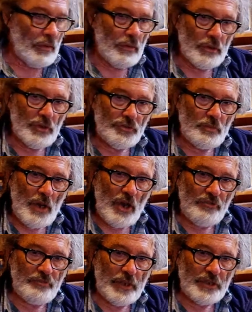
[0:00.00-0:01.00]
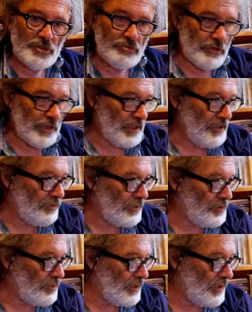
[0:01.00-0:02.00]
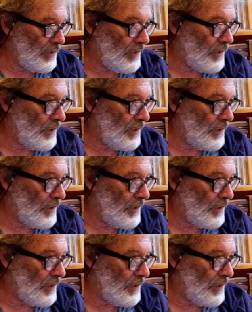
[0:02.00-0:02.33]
We've got some half-made trees which we'll